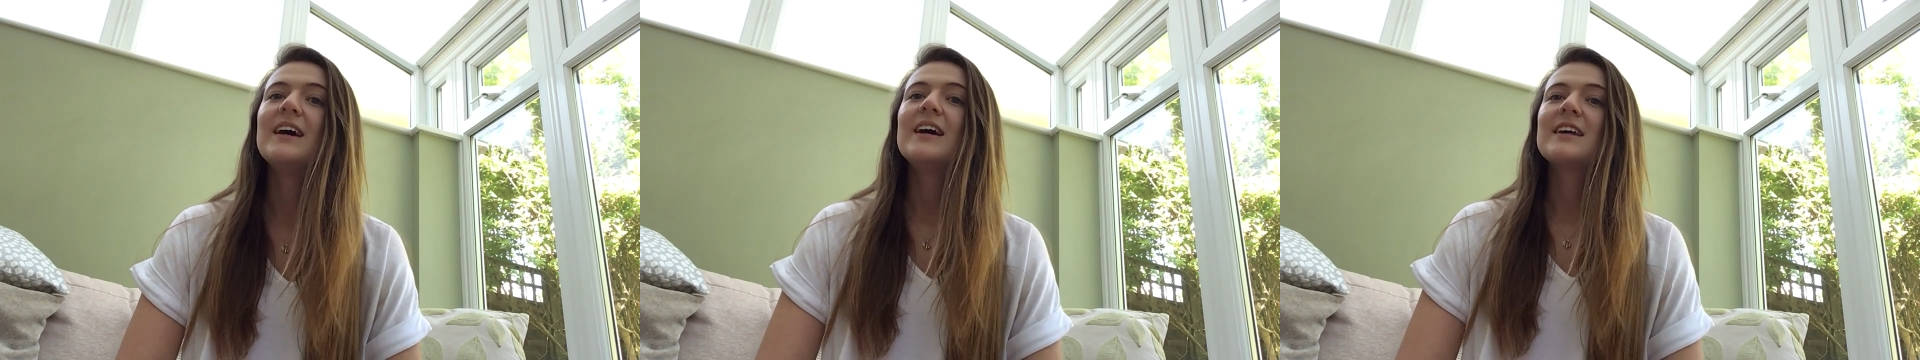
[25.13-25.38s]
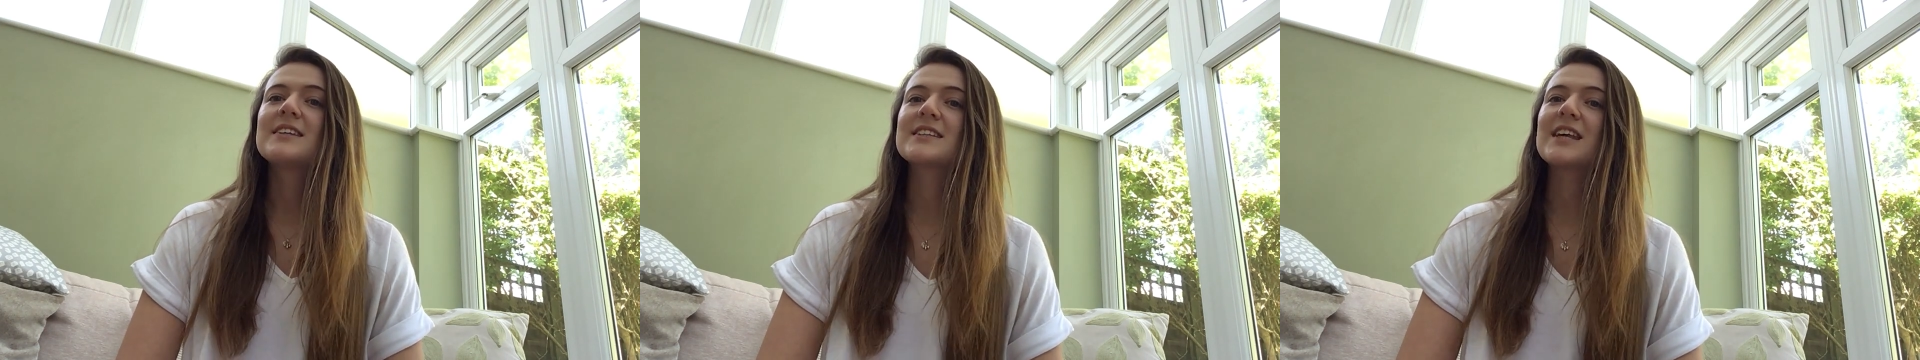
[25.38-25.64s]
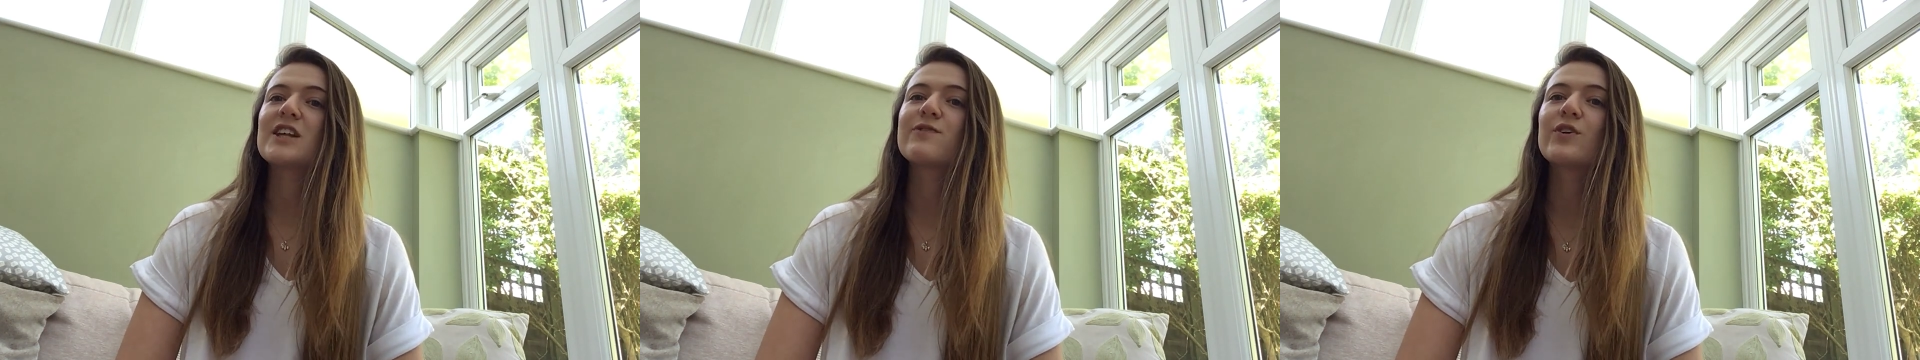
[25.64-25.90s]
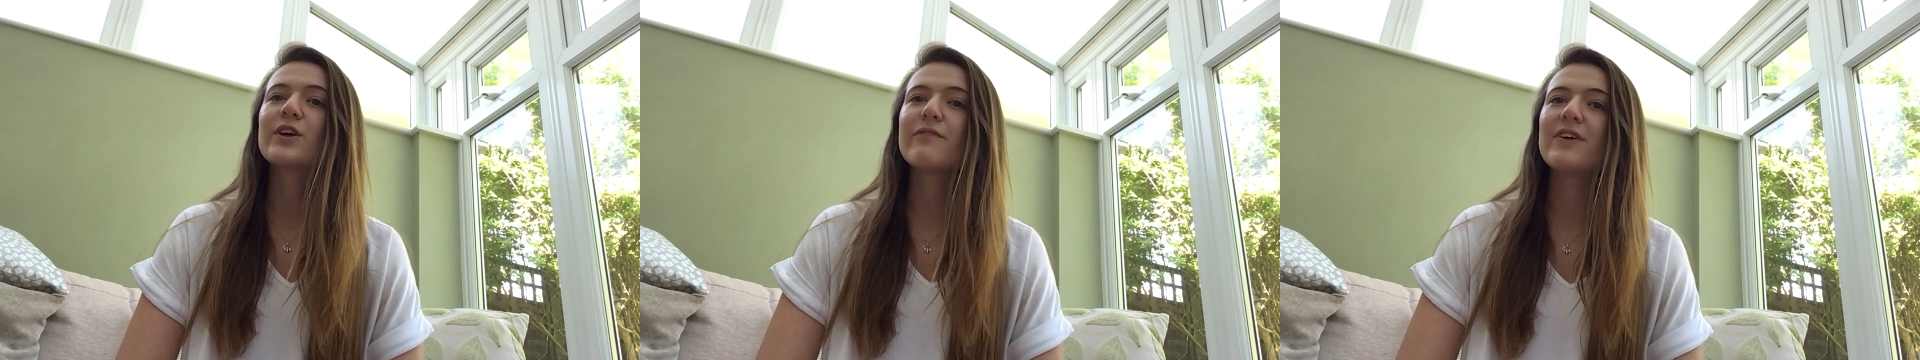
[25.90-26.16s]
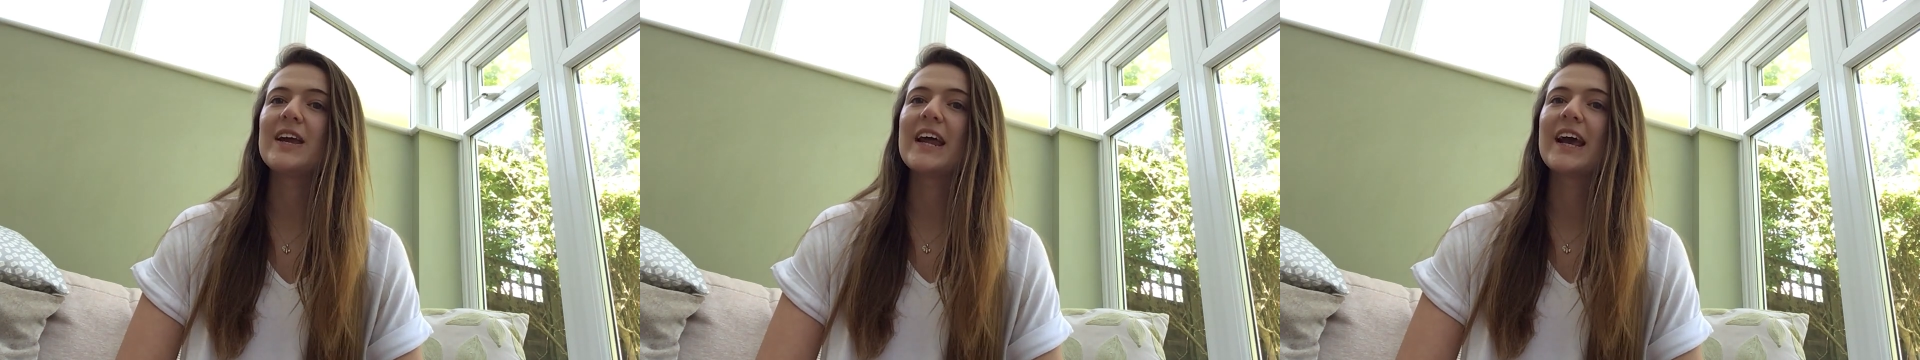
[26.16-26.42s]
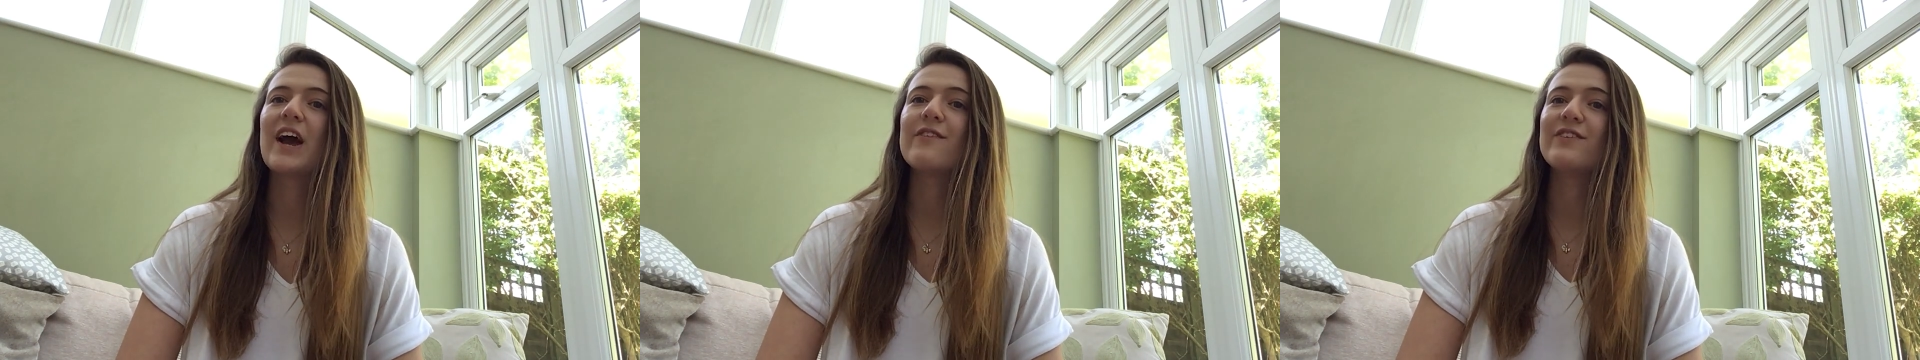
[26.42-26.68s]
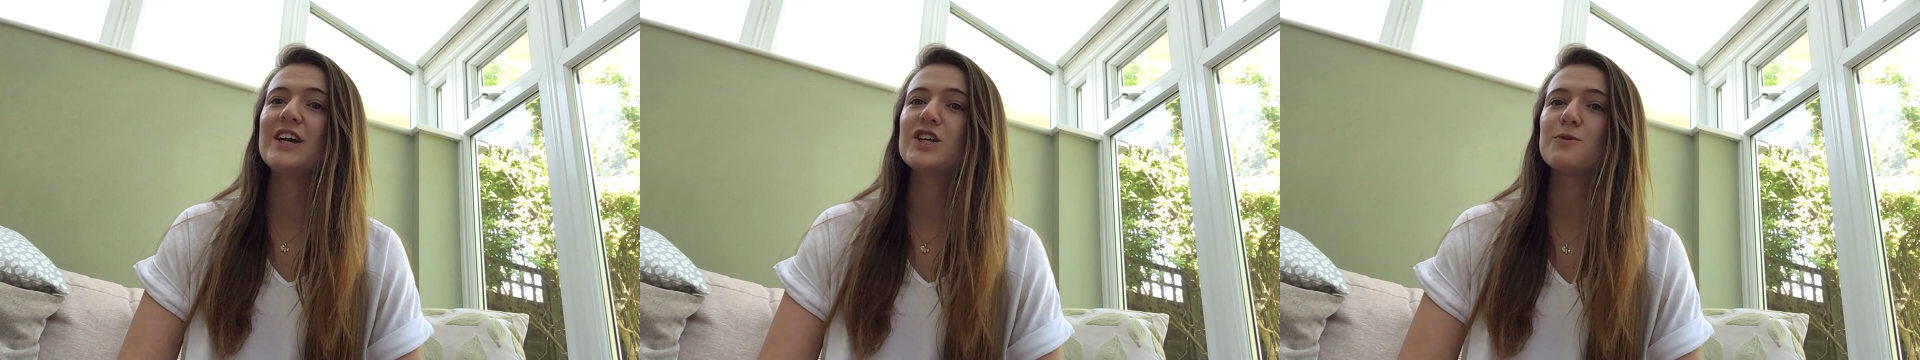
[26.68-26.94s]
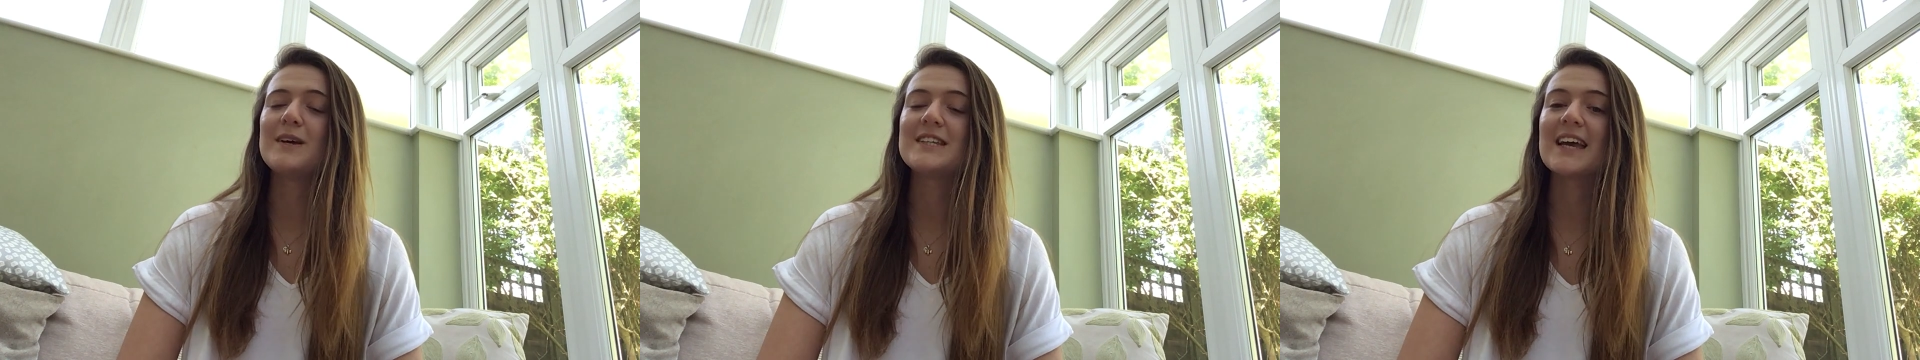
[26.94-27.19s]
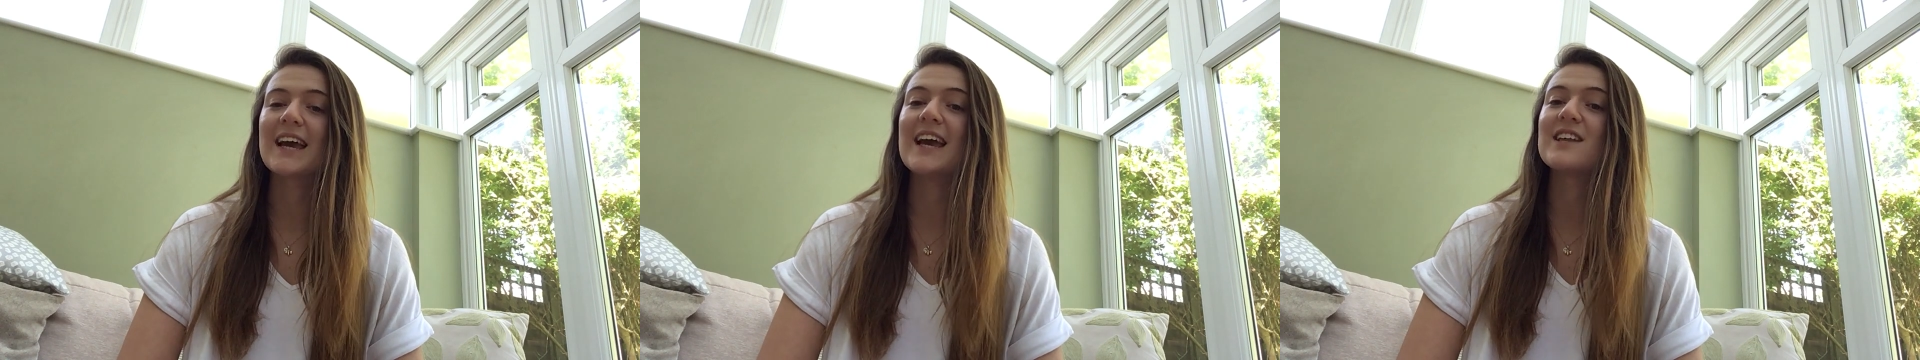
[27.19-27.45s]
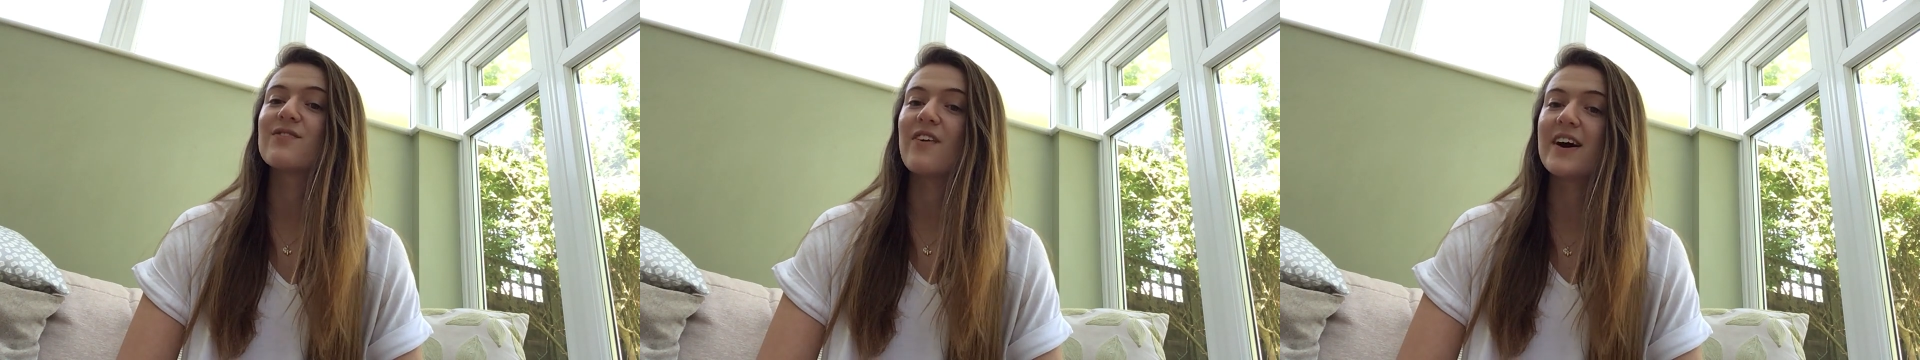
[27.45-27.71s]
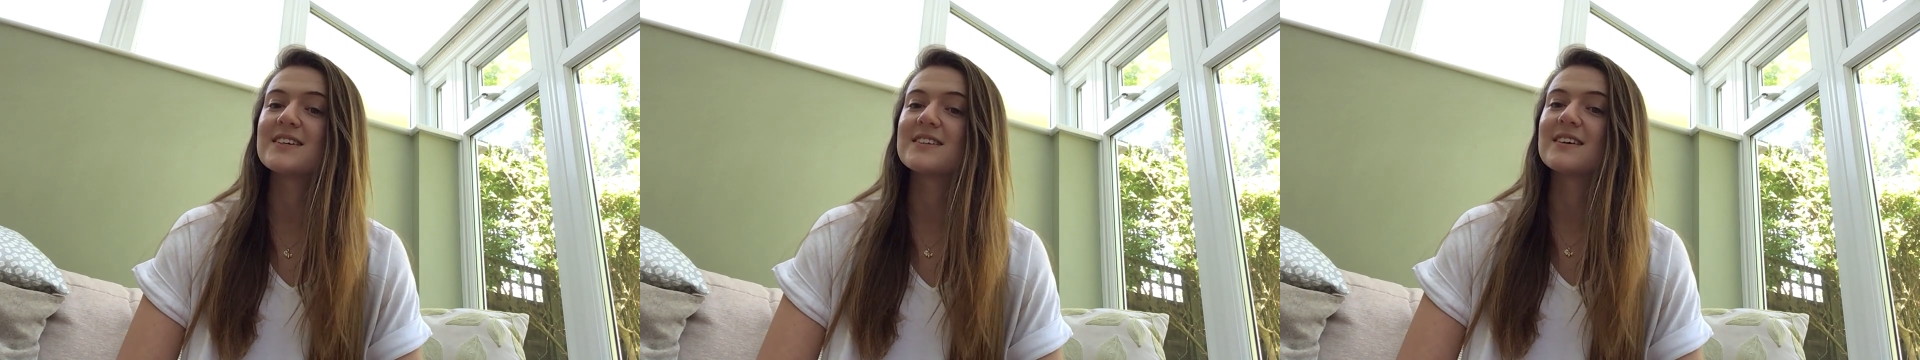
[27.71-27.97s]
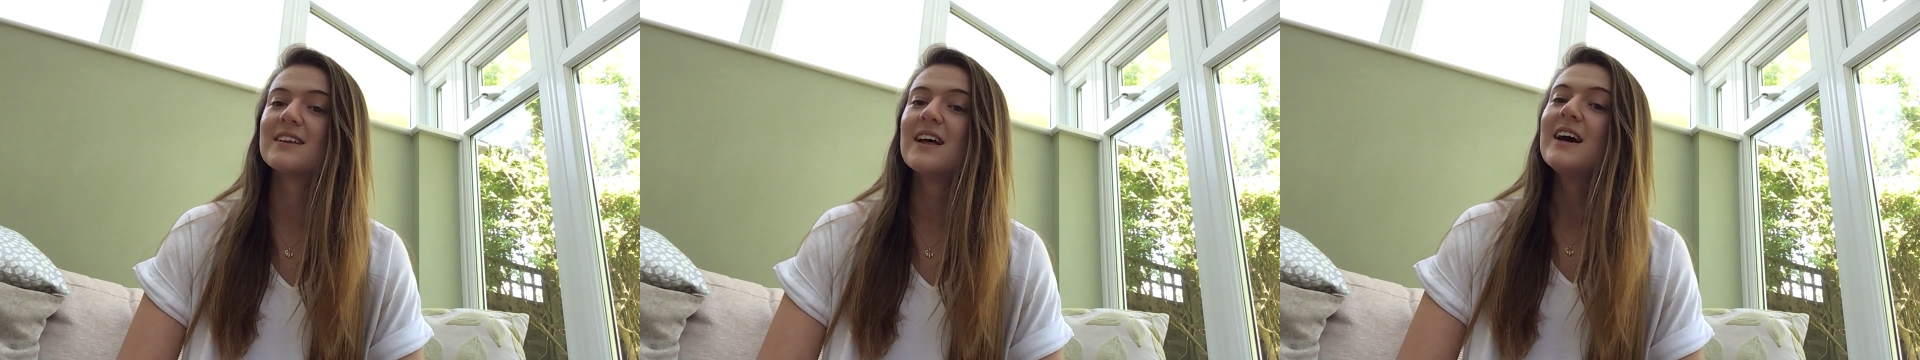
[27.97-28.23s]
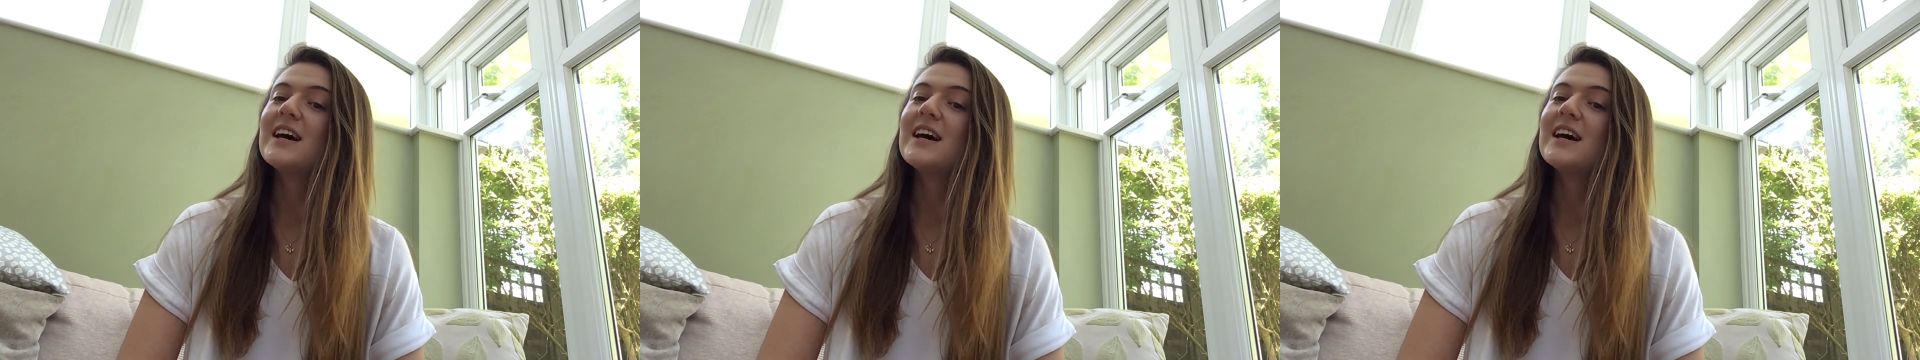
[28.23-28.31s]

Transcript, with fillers: Successful convening of each meeting is vital,